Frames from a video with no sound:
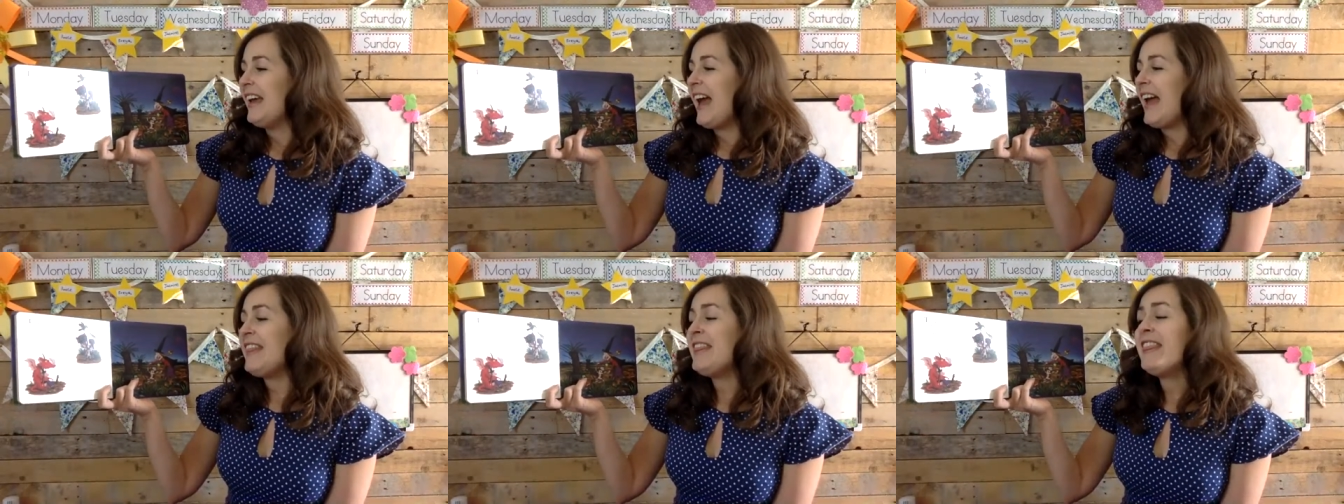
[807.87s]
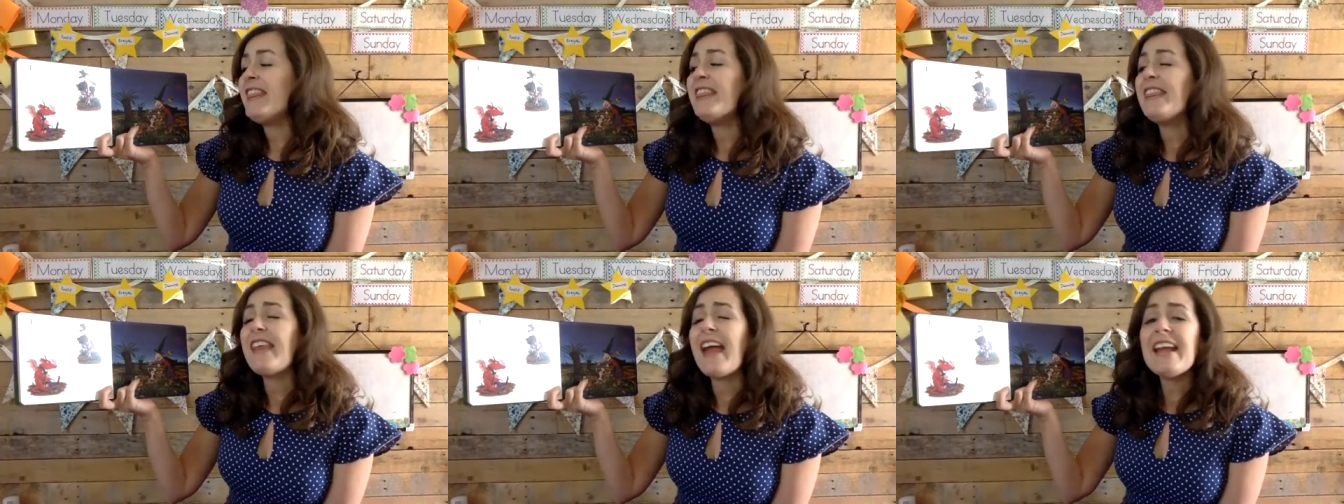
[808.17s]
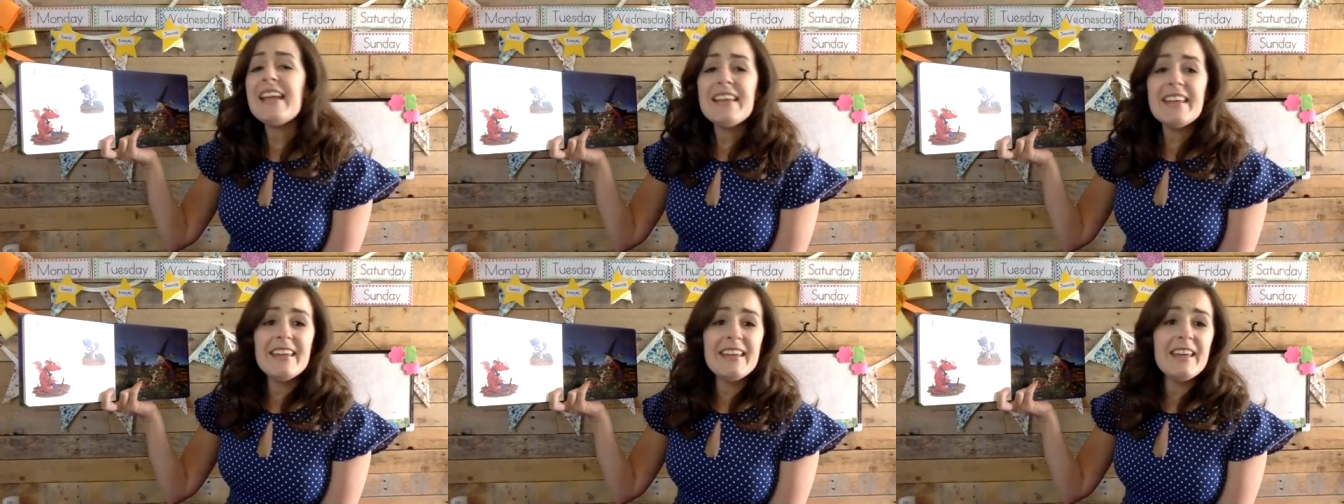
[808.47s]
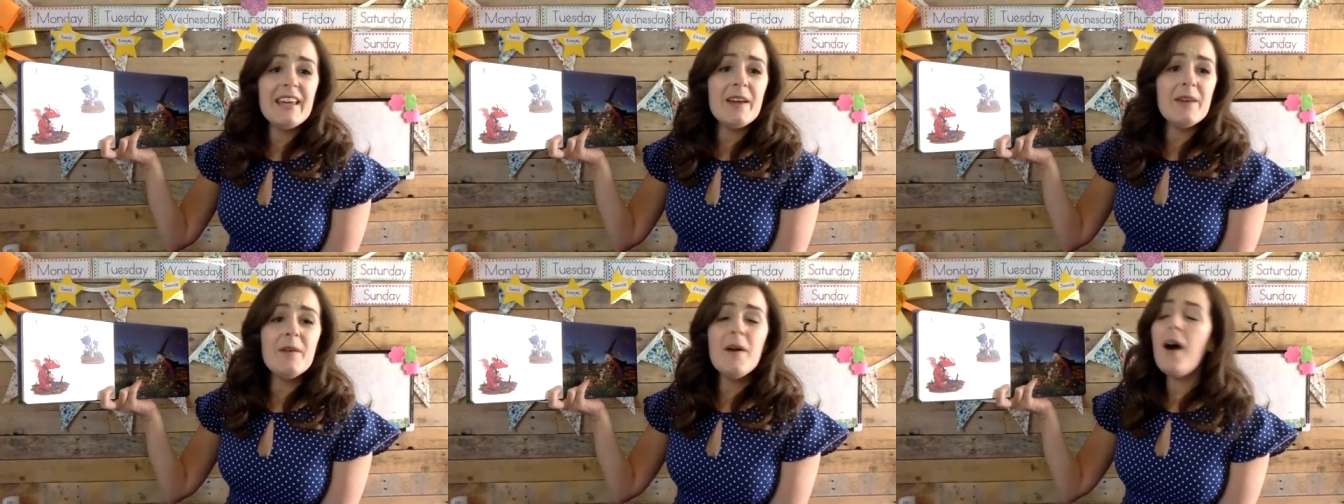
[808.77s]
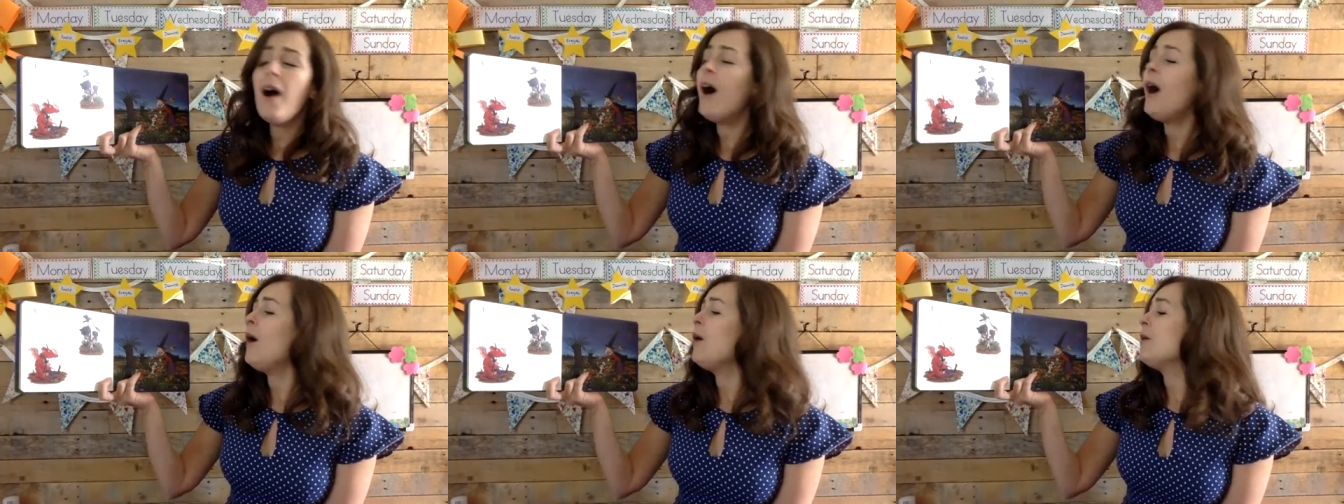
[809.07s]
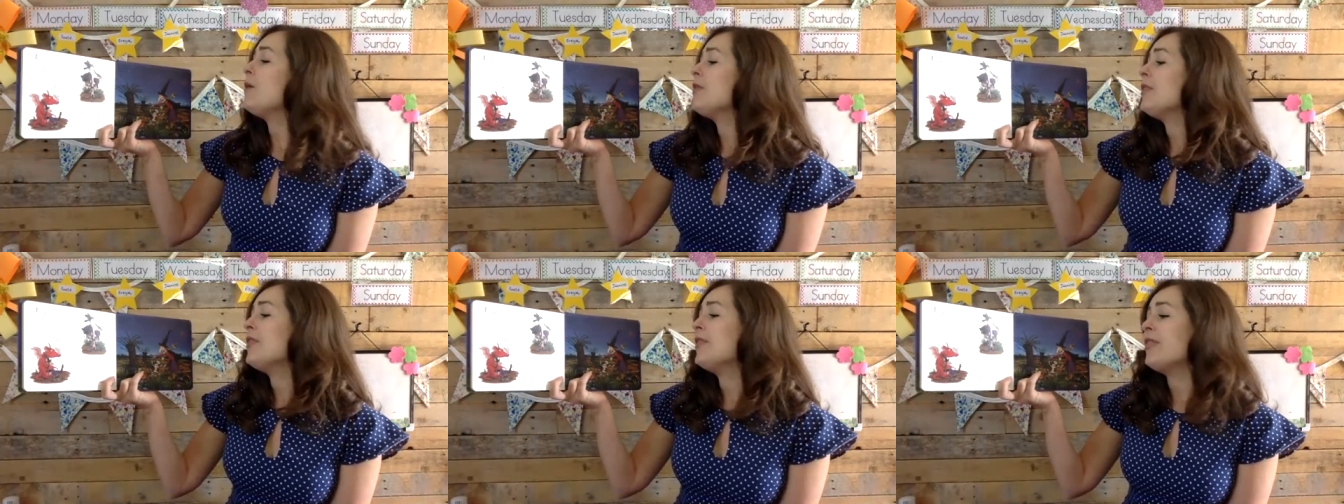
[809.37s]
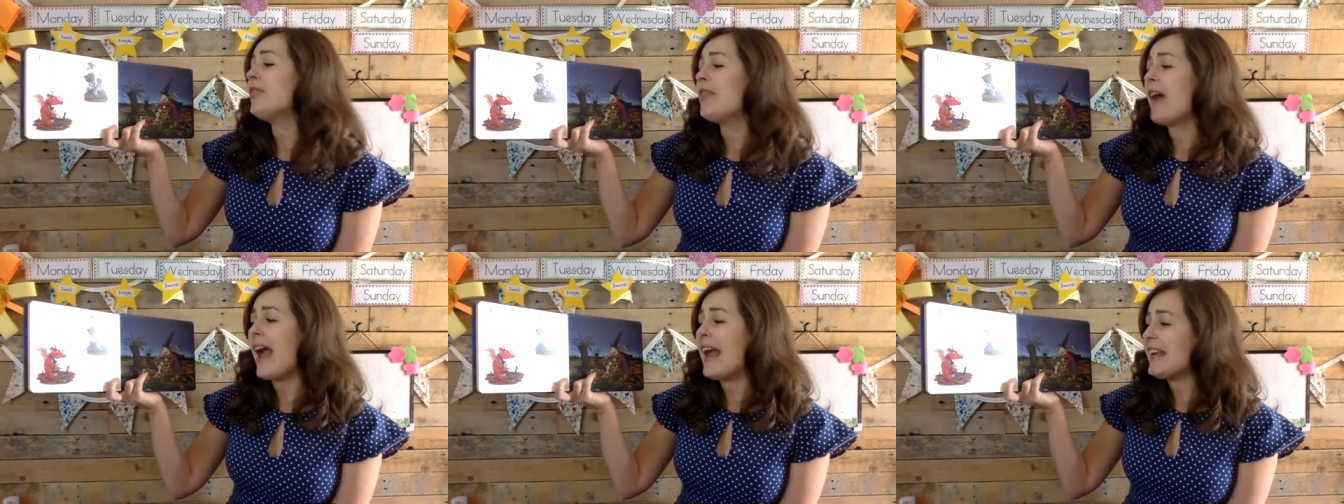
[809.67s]
And thank you, oh,
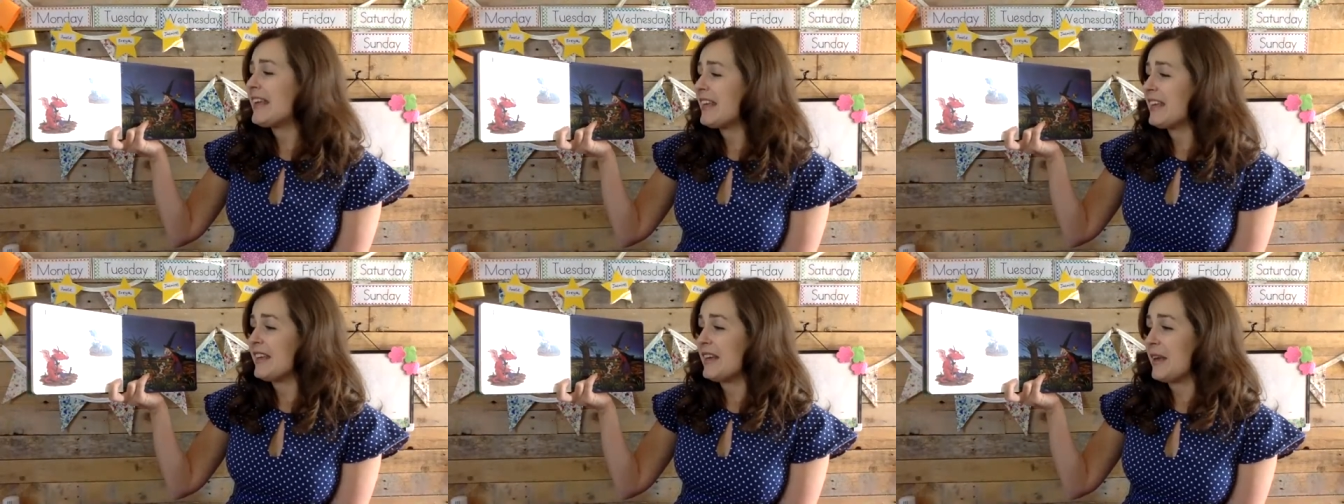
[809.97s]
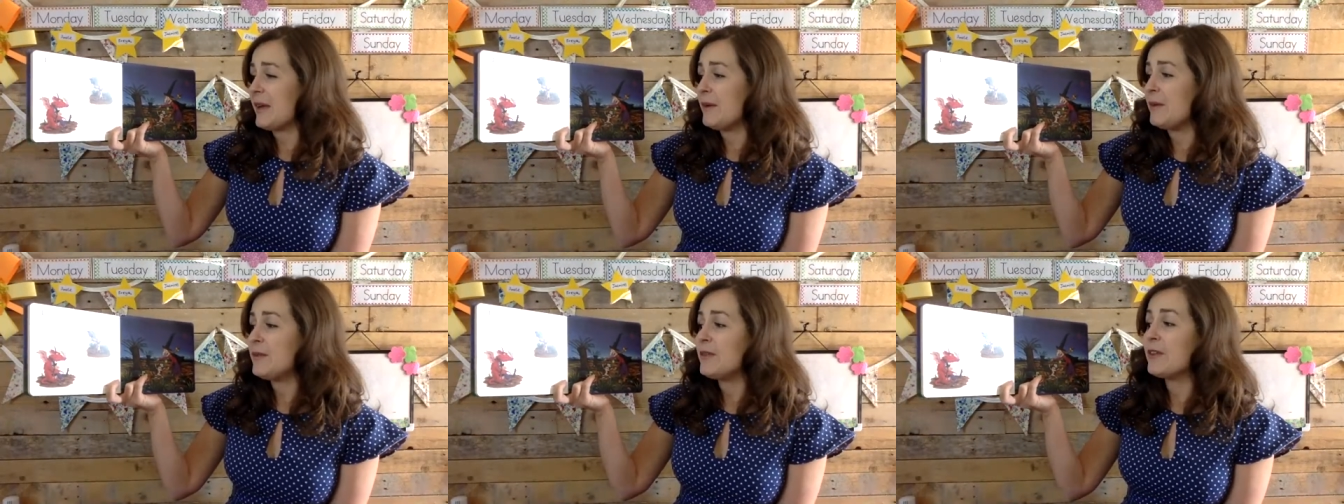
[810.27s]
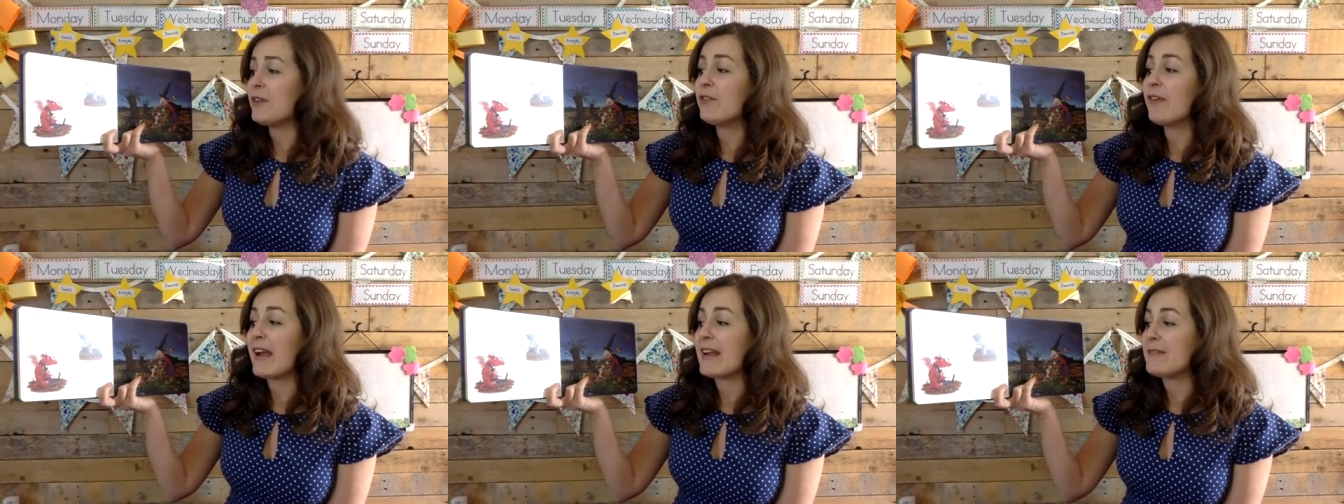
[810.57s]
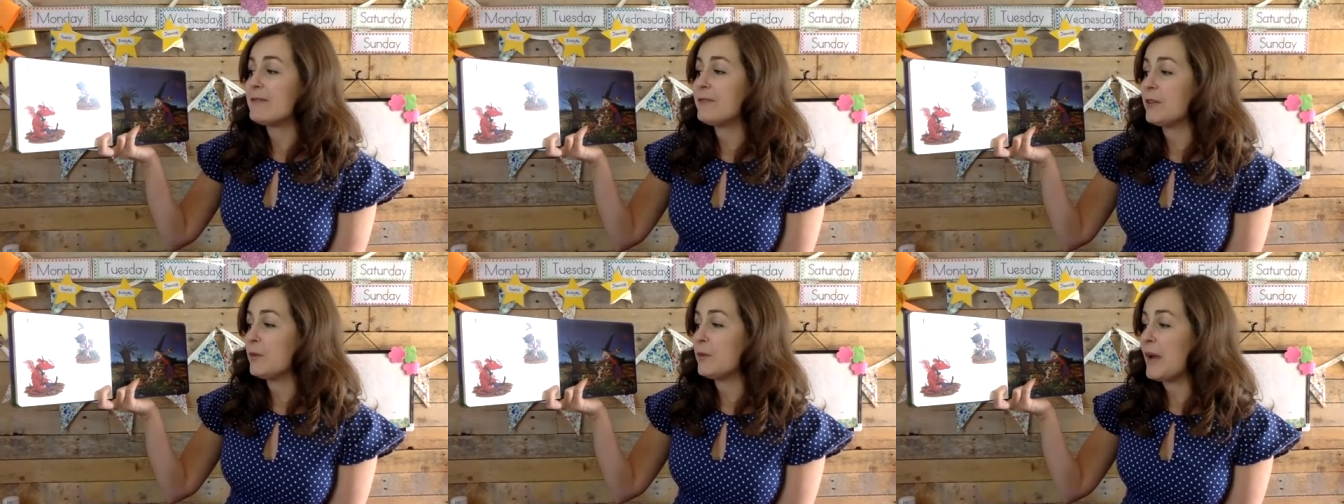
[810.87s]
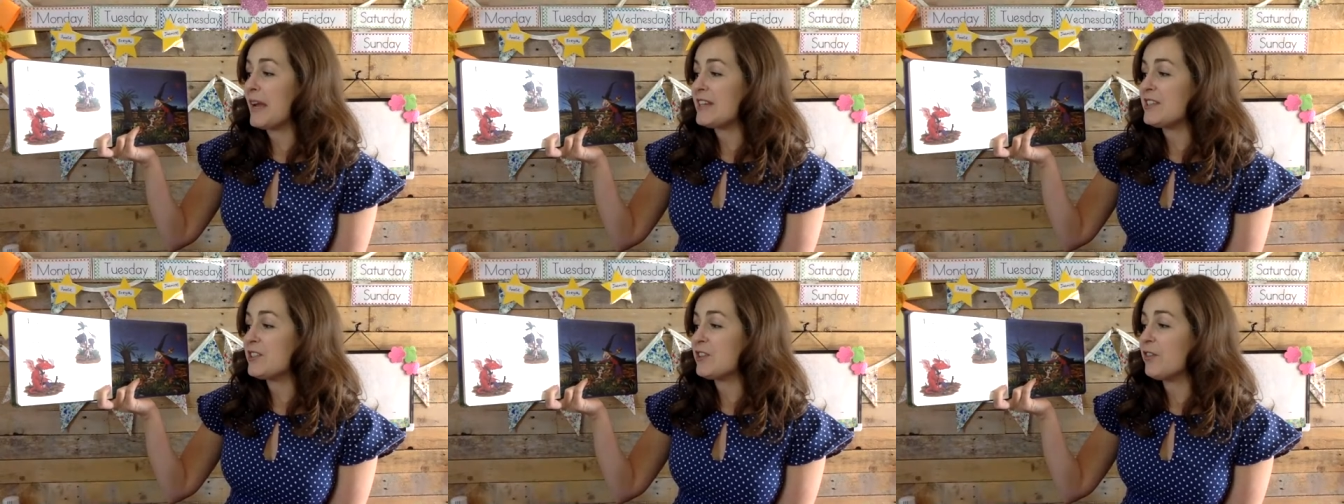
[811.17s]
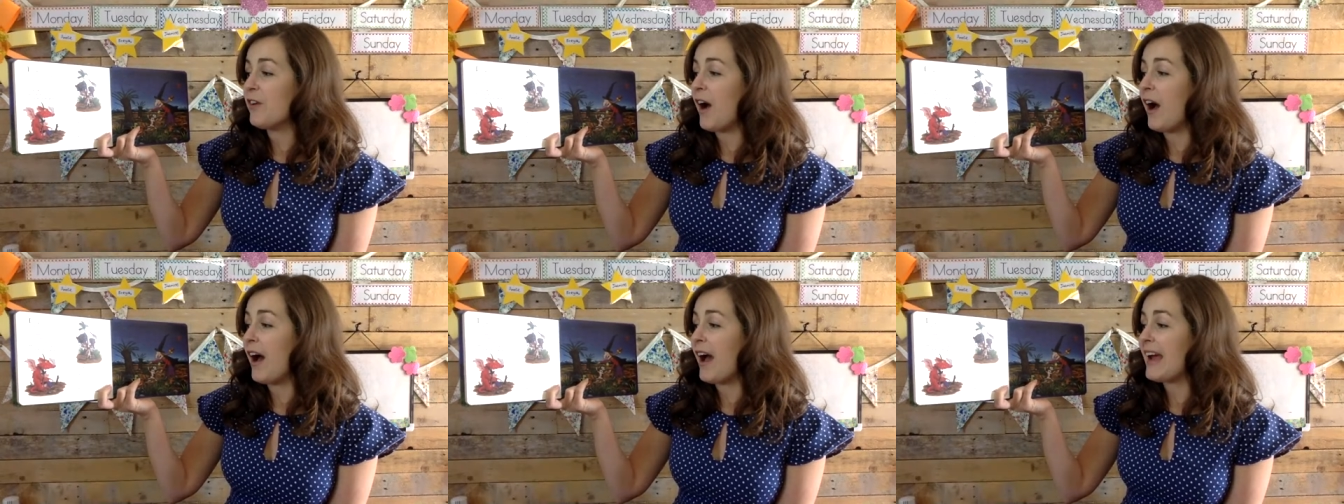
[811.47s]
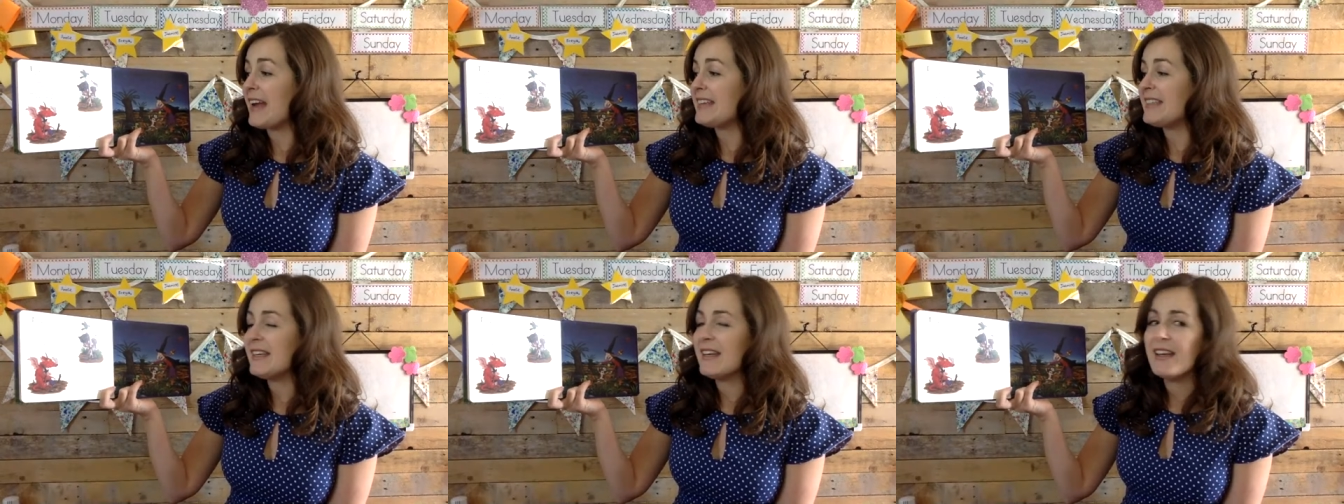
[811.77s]
thank you, the grateful witch
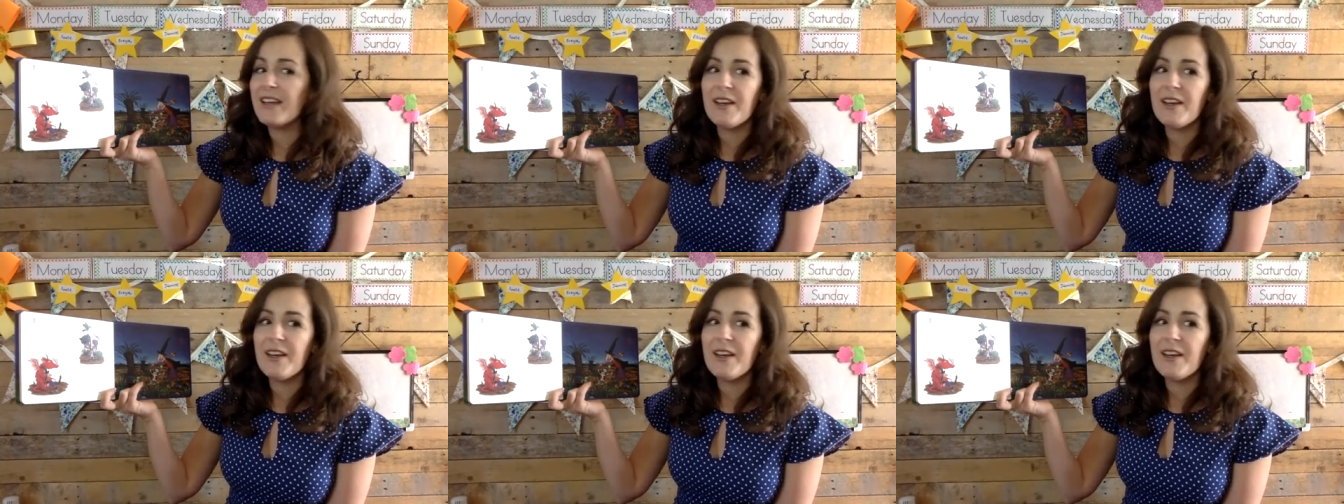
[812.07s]
cried.